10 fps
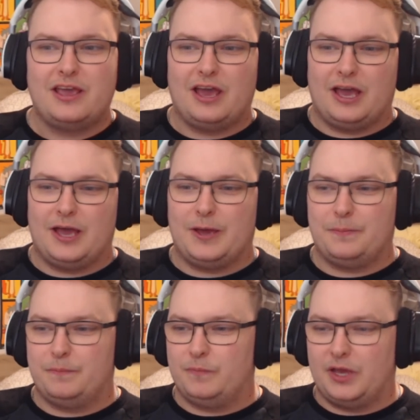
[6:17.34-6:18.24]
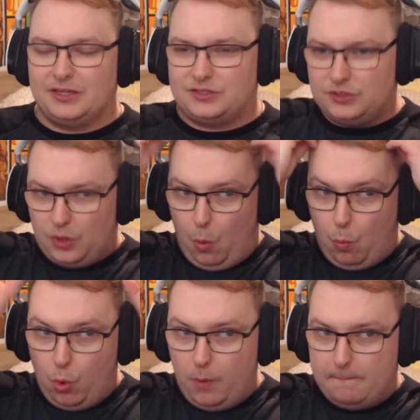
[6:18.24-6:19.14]
and the
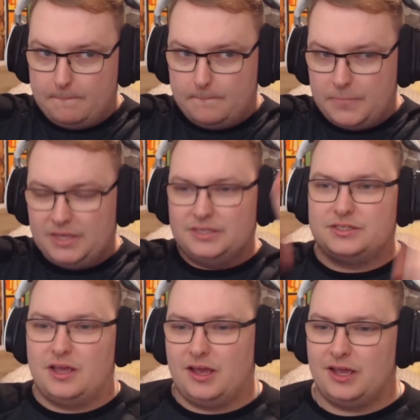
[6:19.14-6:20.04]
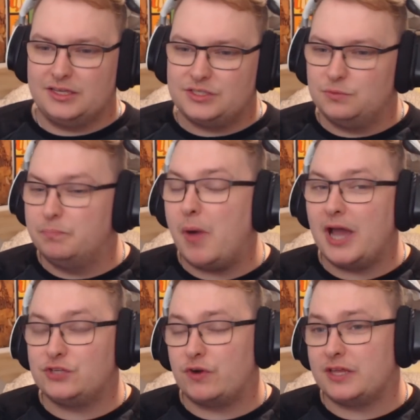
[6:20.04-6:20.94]
whoop is
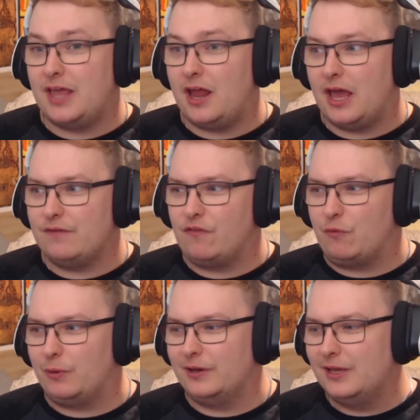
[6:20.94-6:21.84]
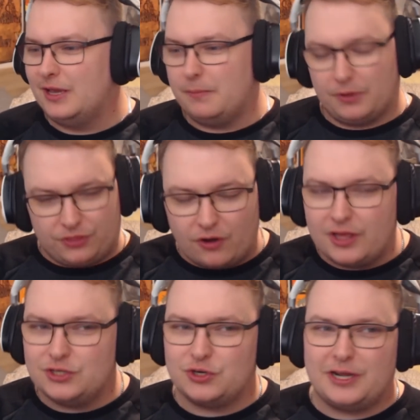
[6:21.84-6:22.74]
bias wrecking the hell out of everyone. But
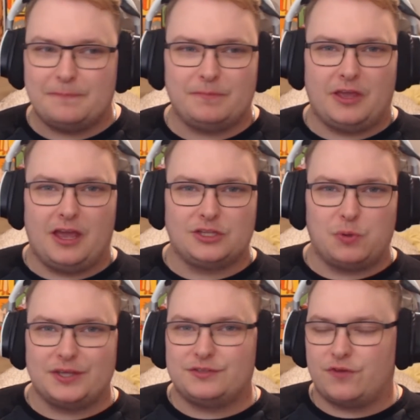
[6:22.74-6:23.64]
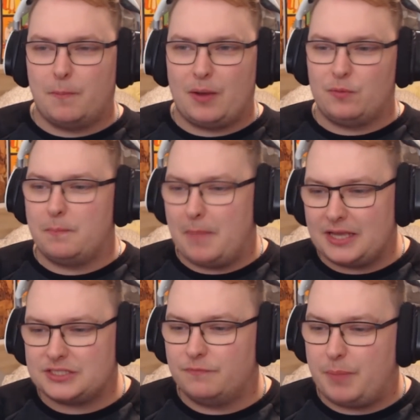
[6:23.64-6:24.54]
thoroughly enjoyed it. Twice have come back with a
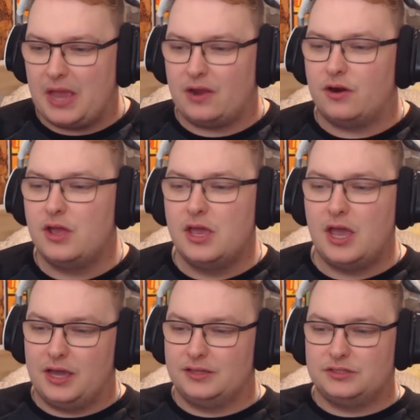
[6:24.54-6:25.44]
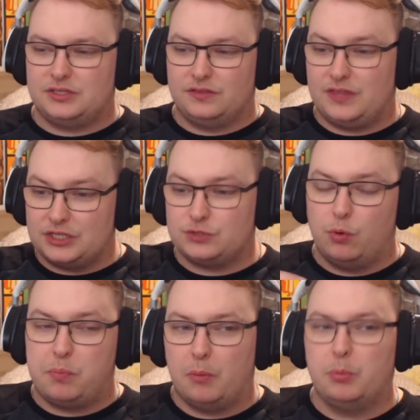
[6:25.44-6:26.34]
massive banger, and this
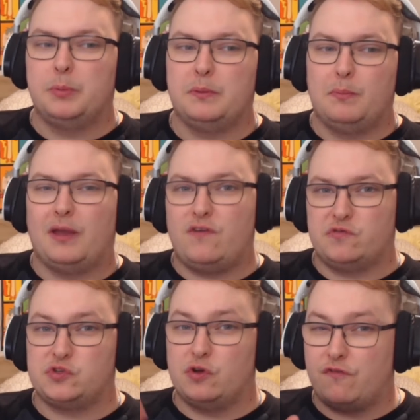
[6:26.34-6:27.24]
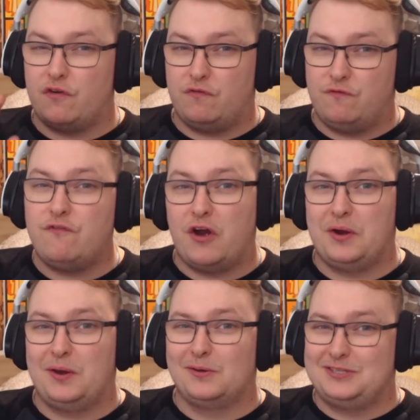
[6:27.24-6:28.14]
will probably be my favorite song for a
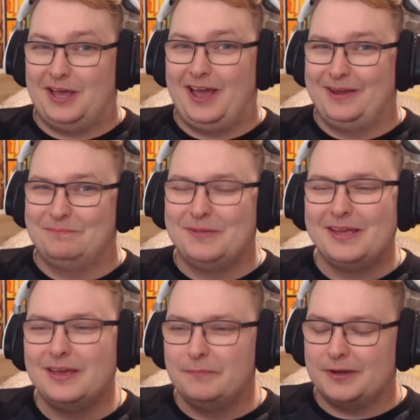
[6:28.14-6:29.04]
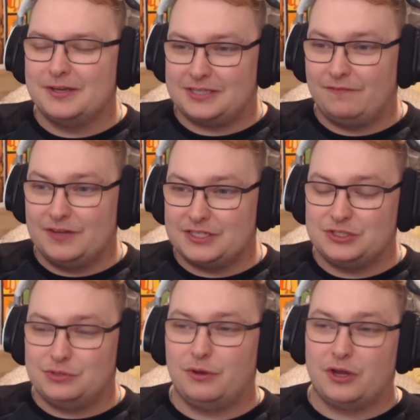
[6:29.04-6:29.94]
very long time because I've
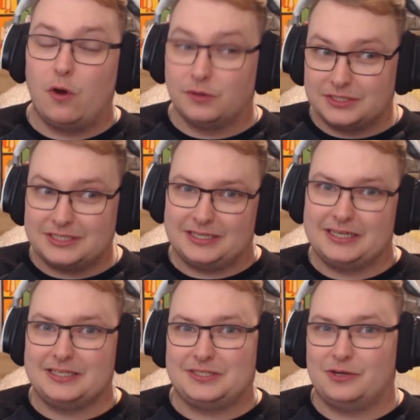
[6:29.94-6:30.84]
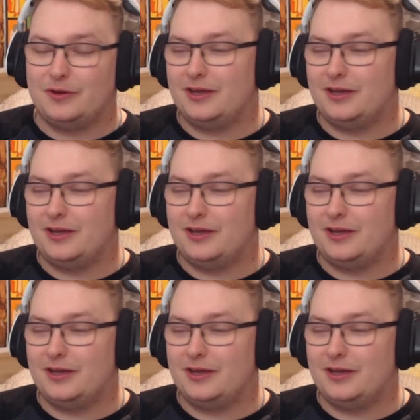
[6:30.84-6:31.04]
listened to it constantly. So